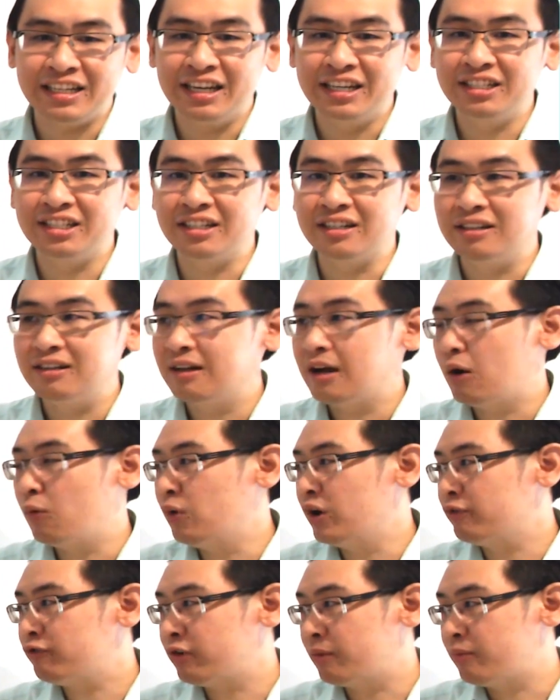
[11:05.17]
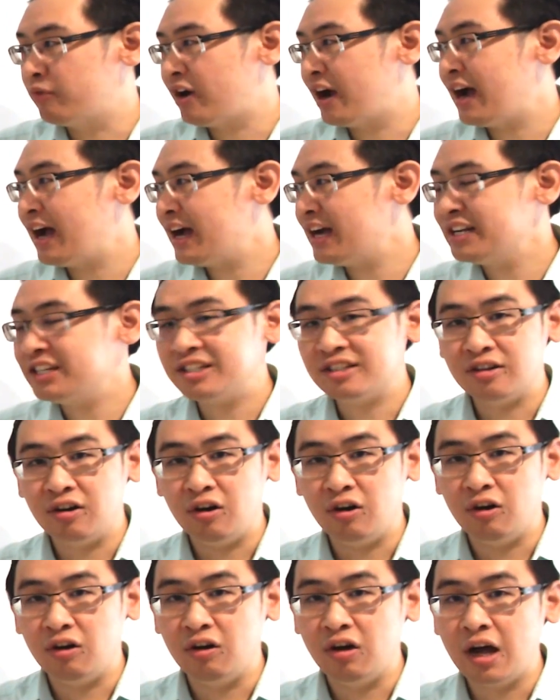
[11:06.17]
Is it a word from rise
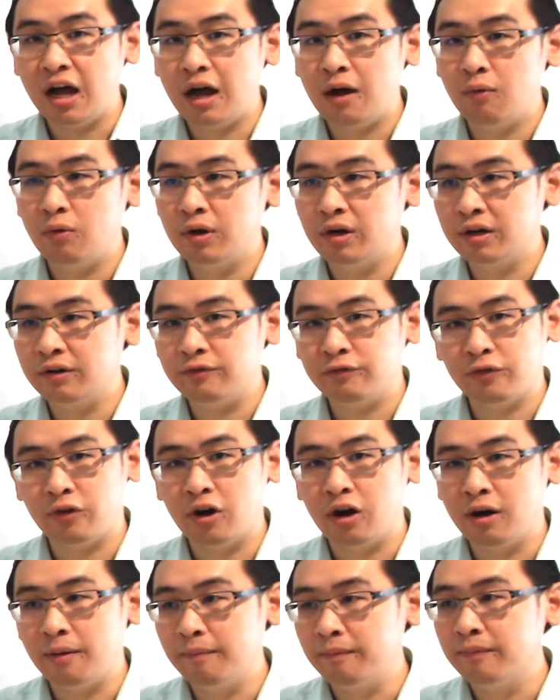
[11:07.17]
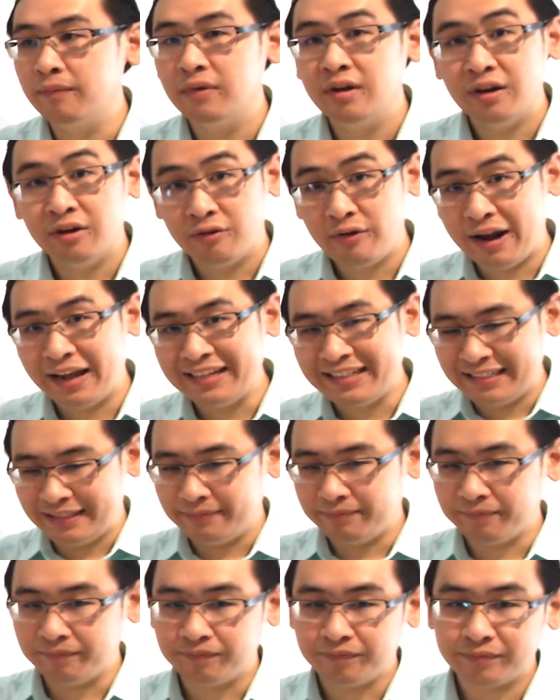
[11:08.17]
or a word from raise?
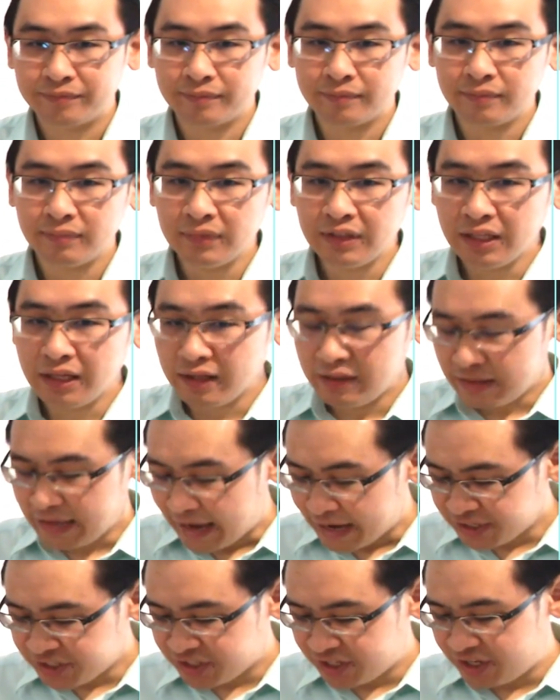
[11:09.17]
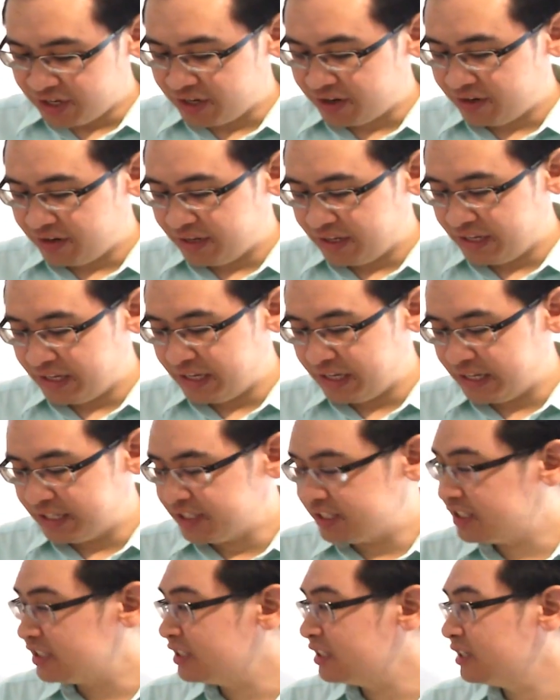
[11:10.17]
The answer here
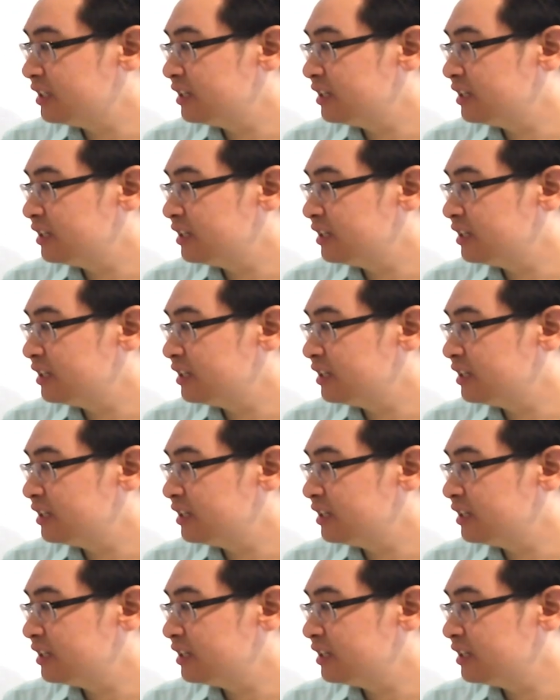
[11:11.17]
is